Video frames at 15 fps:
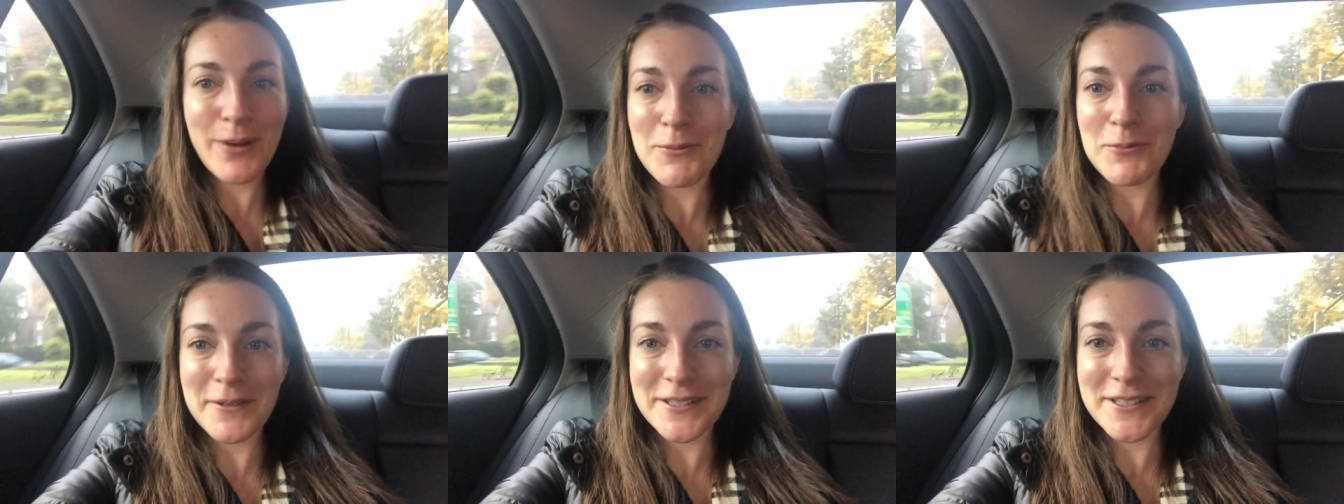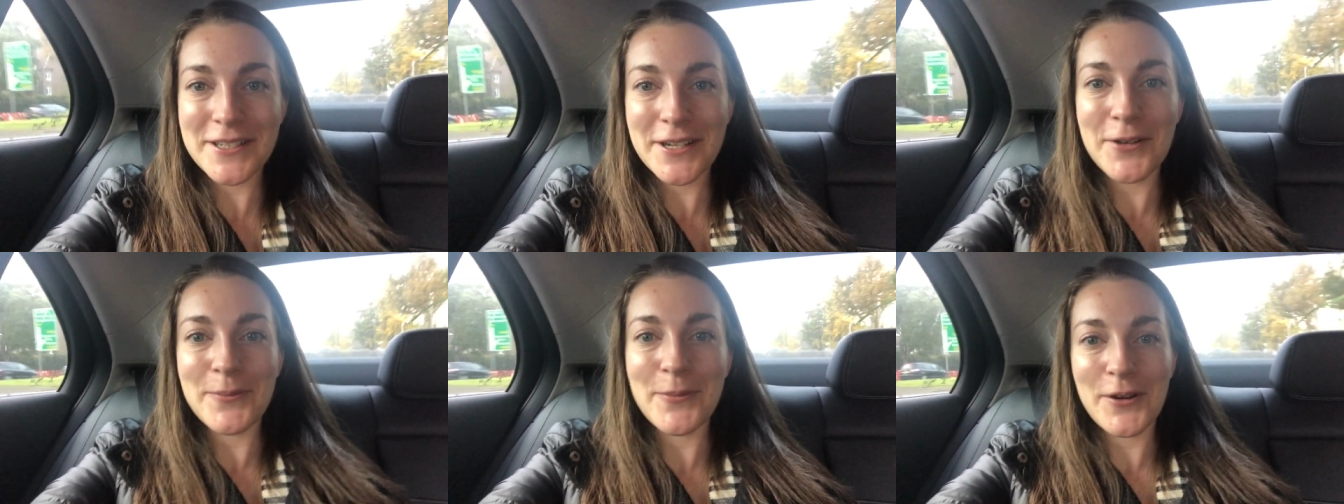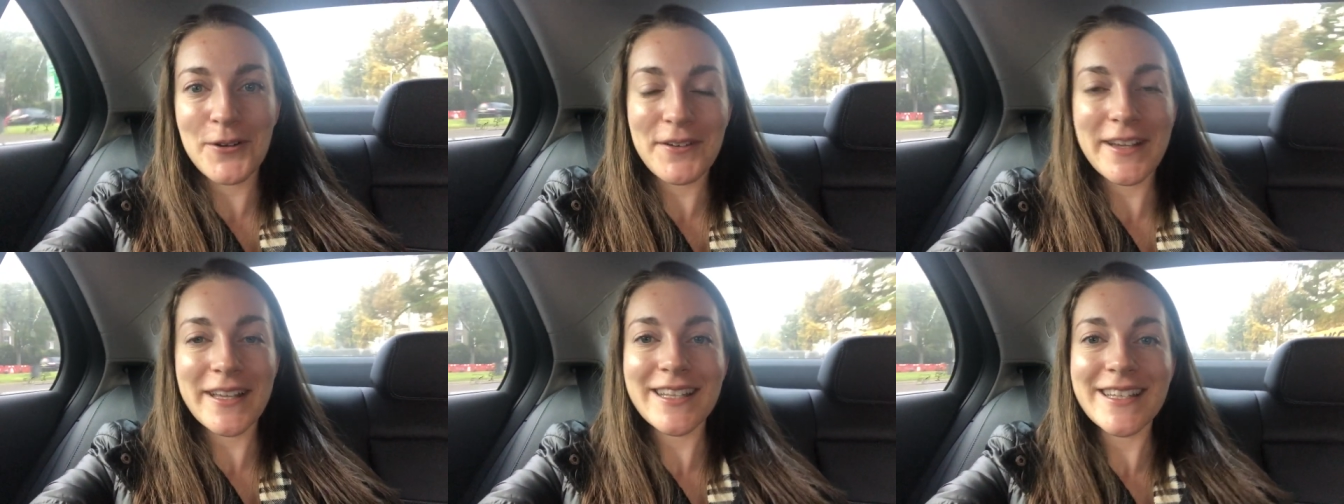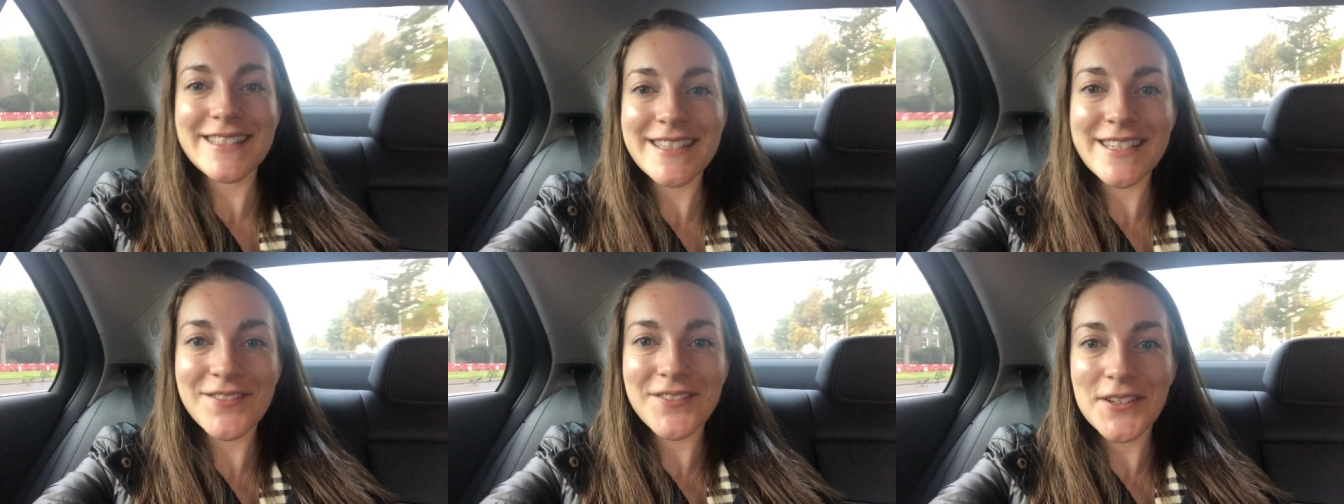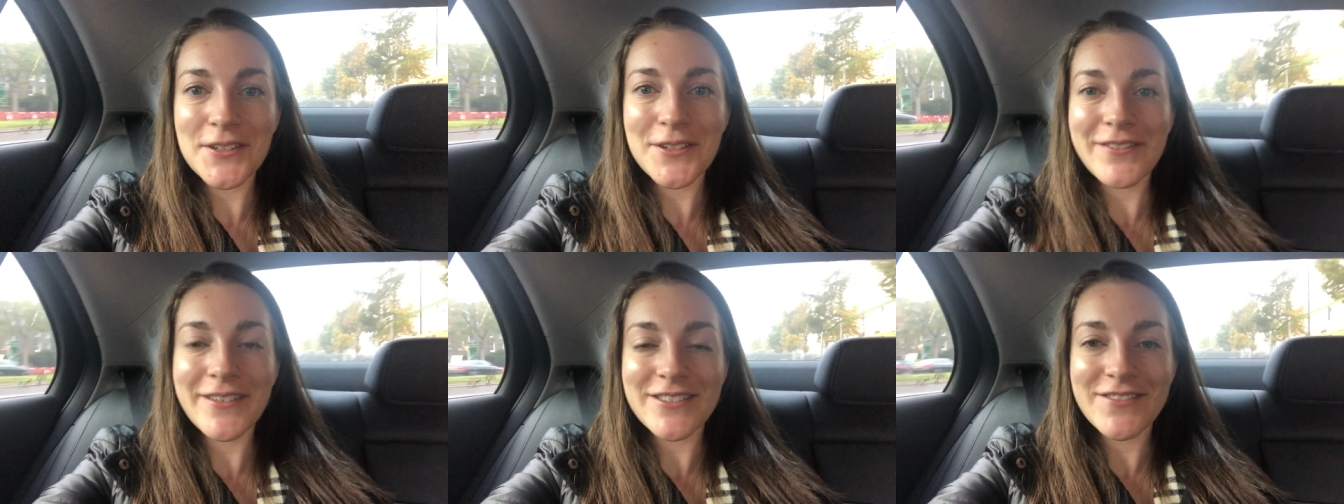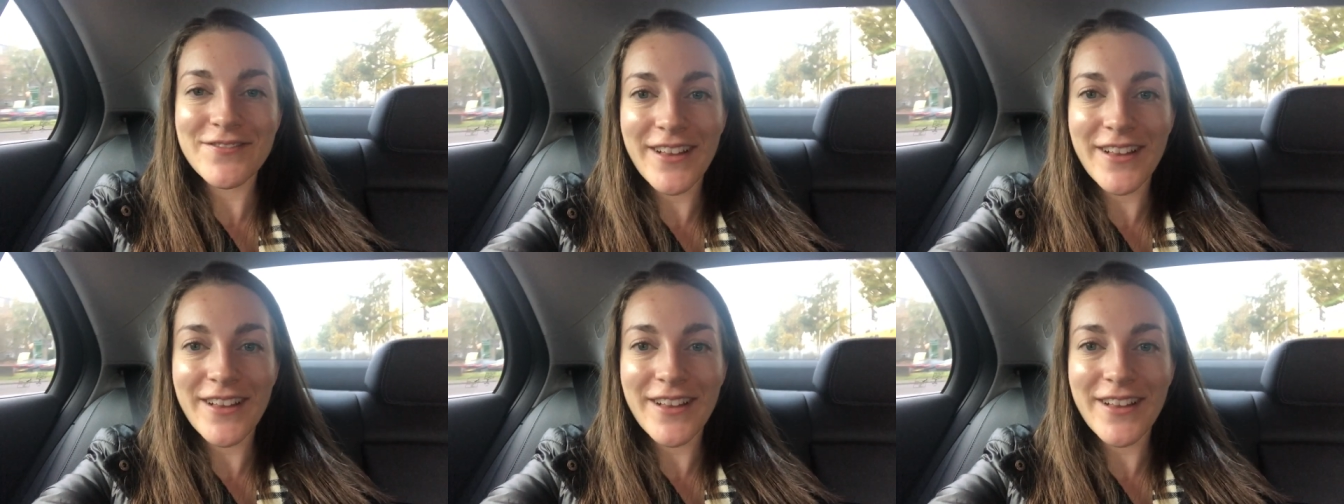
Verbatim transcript: probably show a more realistic view of what